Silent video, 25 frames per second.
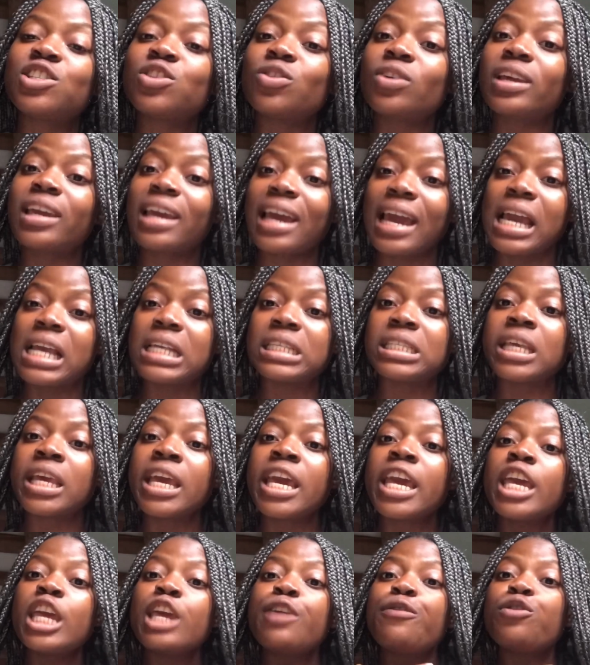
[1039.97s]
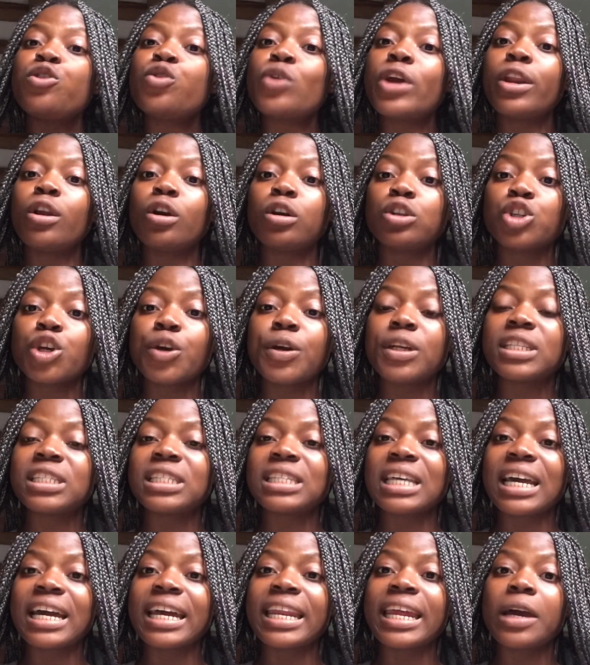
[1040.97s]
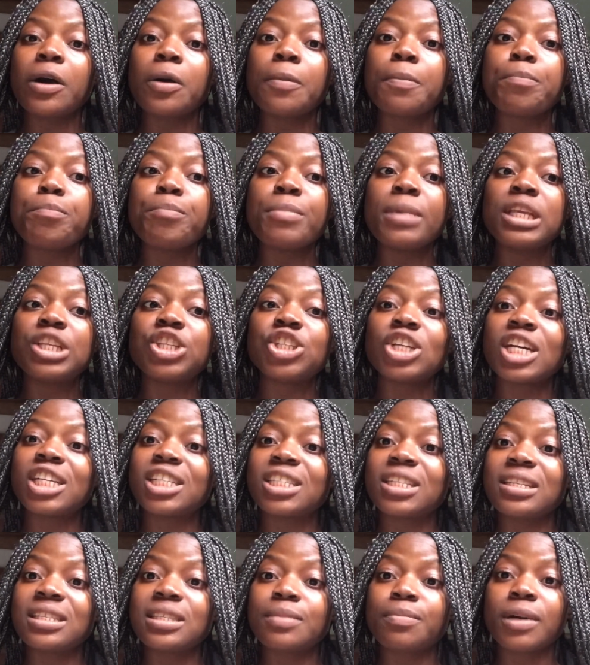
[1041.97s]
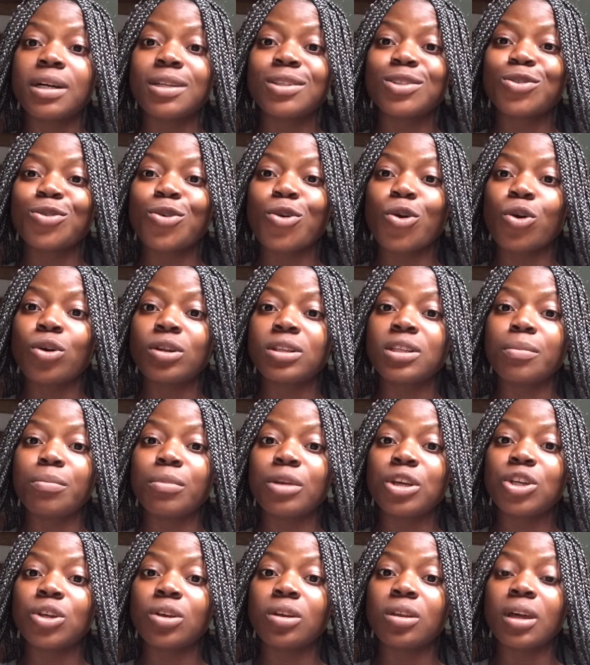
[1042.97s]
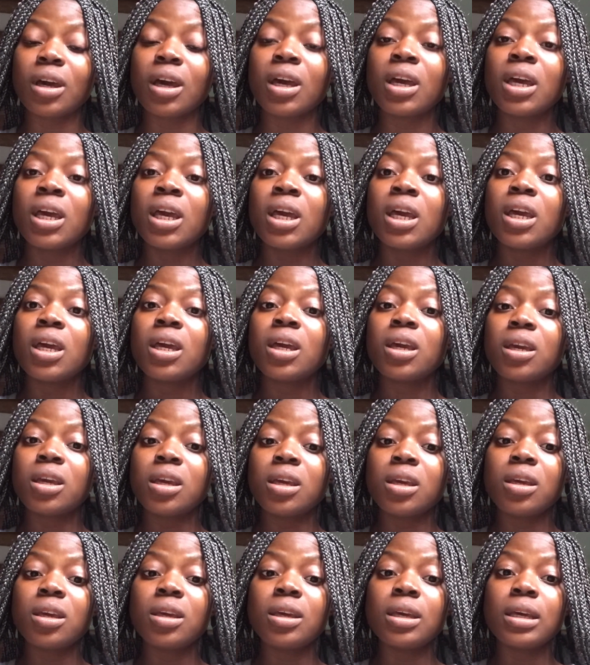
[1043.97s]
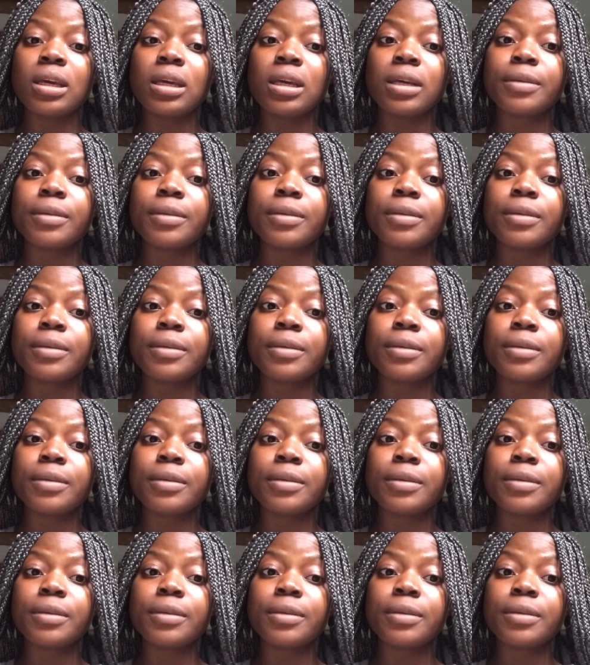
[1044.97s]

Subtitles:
So guys, if you know any authorities that can help me charge this man to court and make sure that he